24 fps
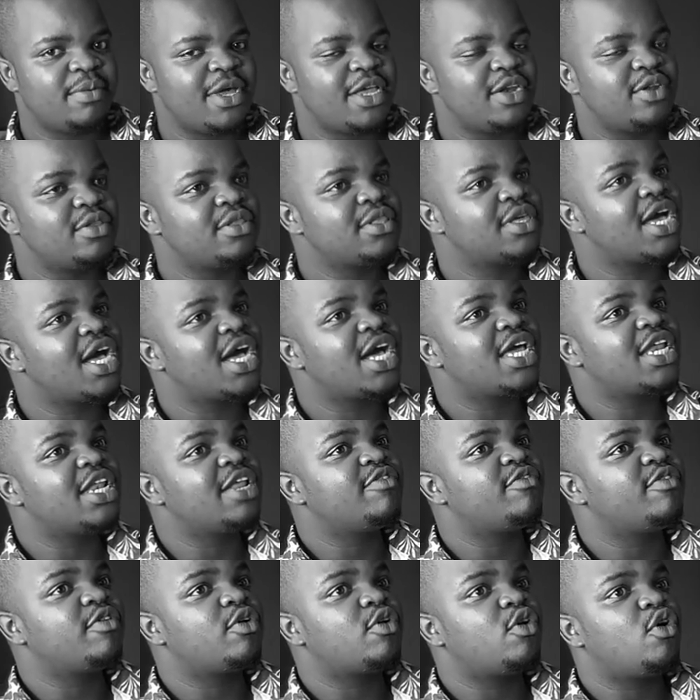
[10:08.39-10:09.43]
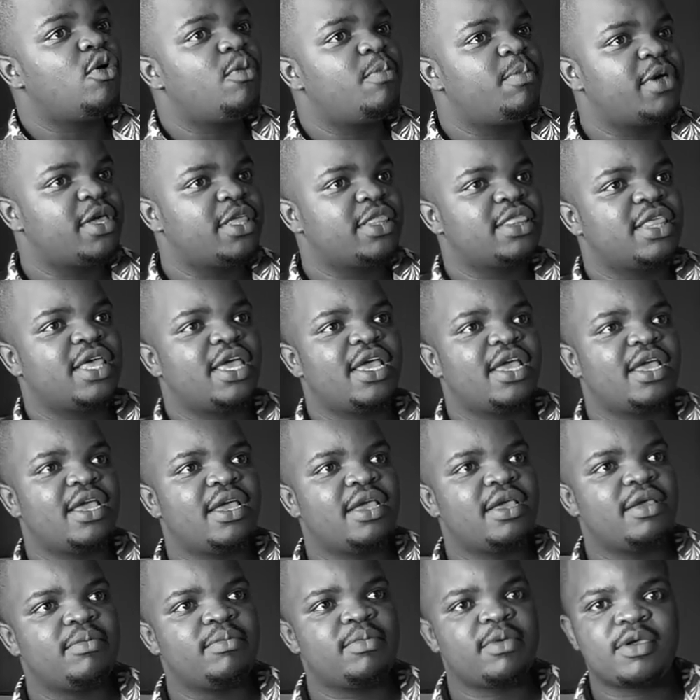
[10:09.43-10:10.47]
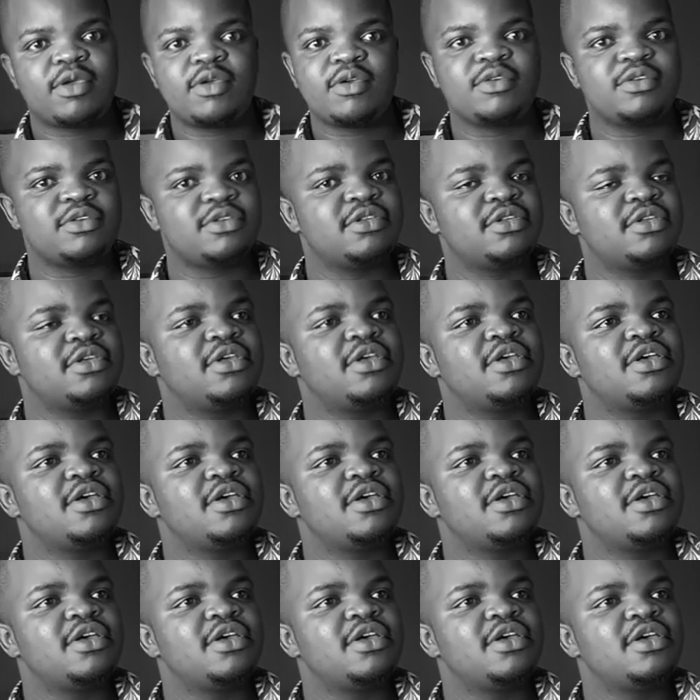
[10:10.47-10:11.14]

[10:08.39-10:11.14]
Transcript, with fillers: I don't think I can ever go back there because